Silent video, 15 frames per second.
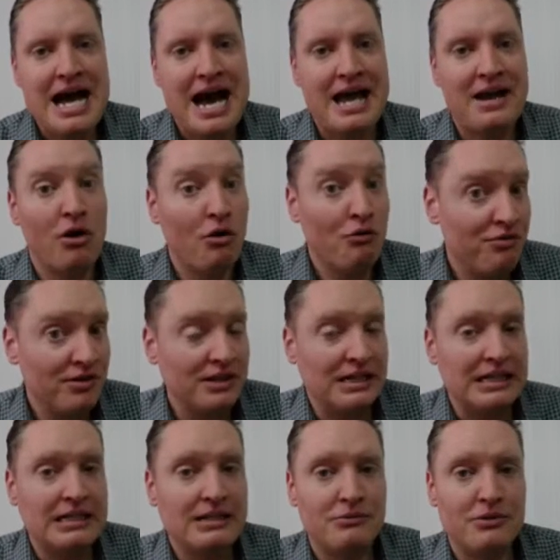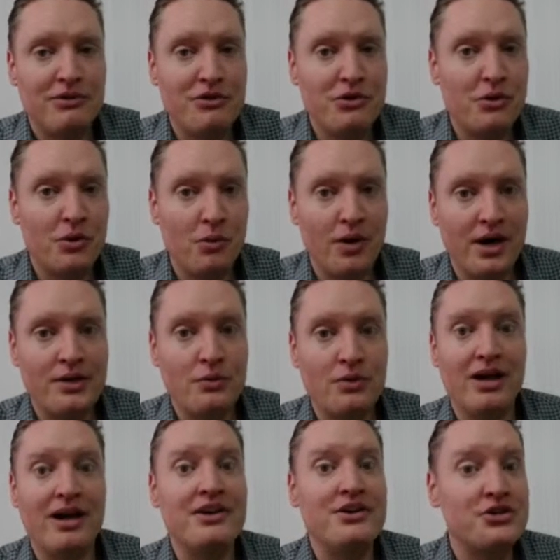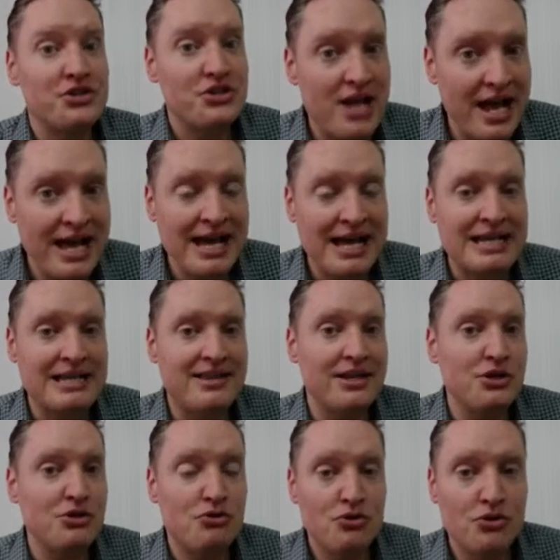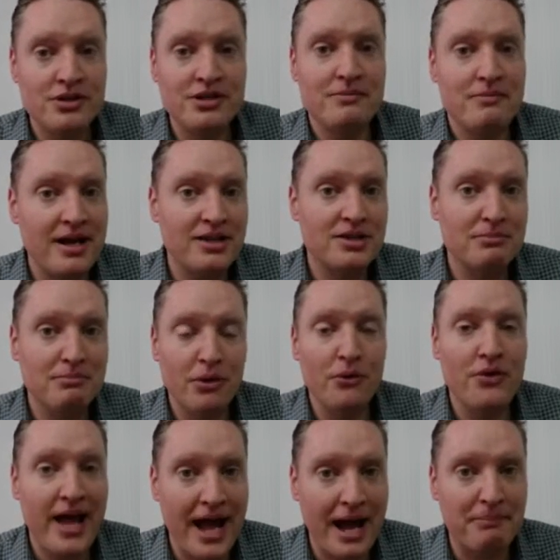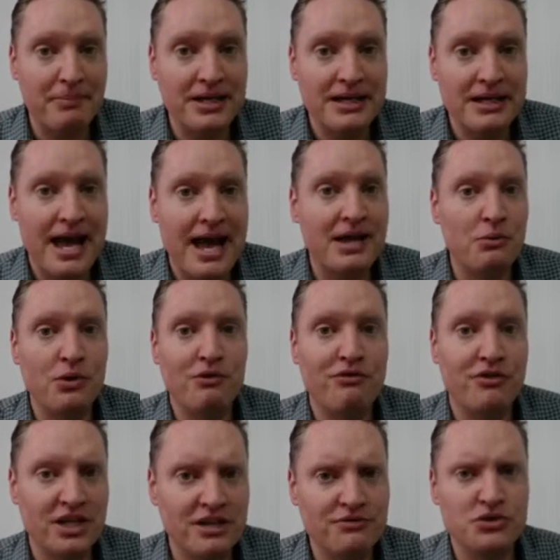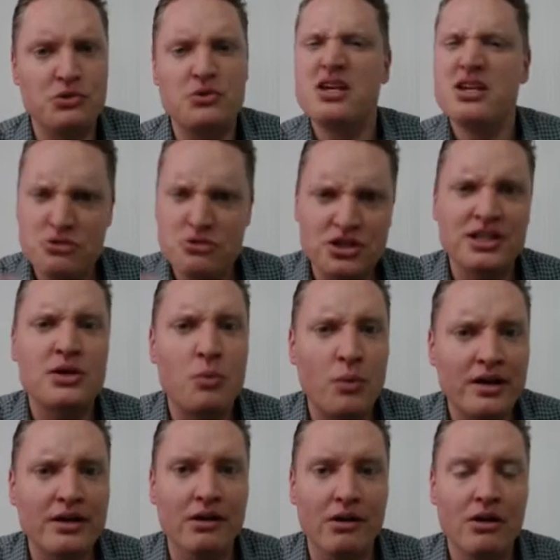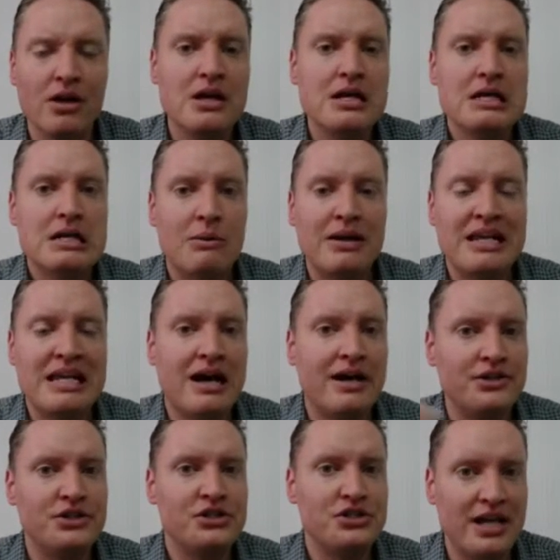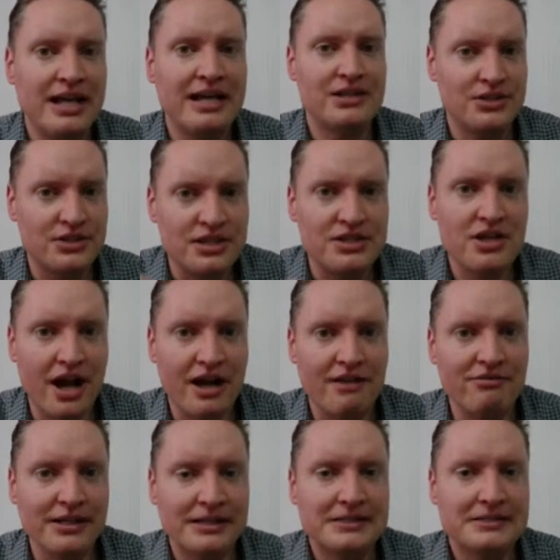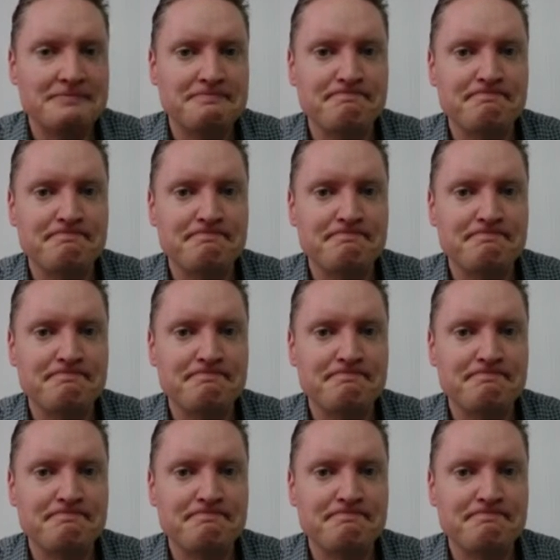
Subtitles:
And hopefully reviewer 1 will understand that you couldn't make them both happy and will forgive you. He usually will when he understands this conflict.